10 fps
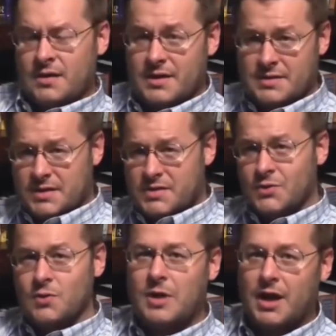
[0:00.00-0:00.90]
This is
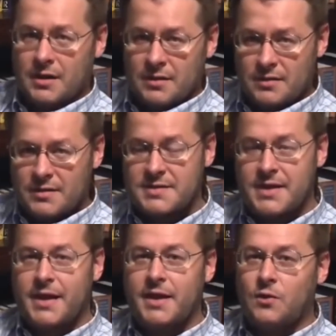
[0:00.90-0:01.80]
Umar, the
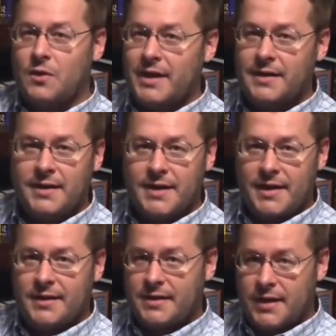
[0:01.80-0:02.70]
second rightly
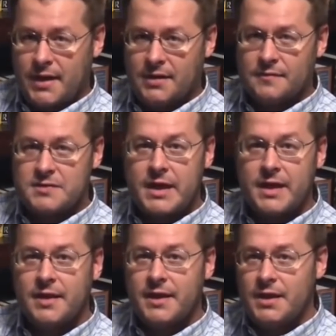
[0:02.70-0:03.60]
guided caliph,
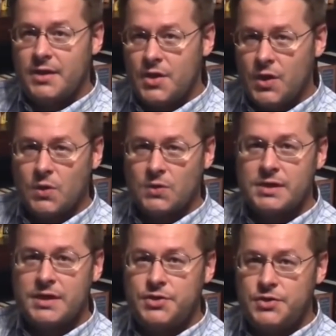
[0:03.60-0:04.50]
saying that he
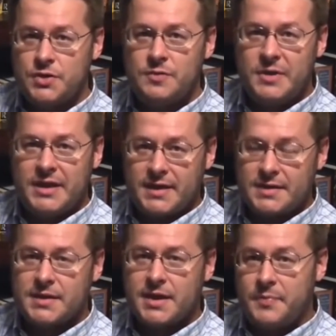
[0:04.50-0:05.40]
knows he shouldn't be
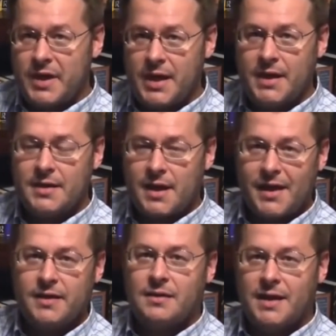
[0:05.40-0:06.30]
kissing a pagan
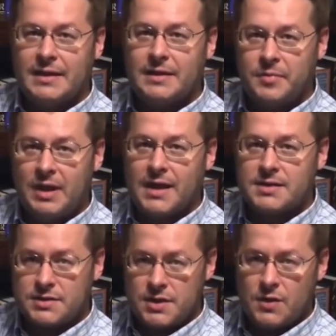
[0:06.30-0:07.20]
idol like the black
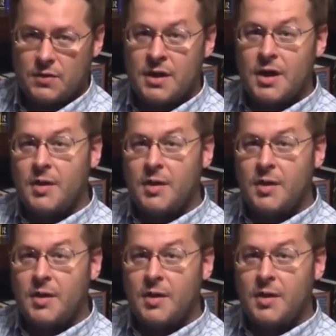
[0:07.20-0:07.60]
stone,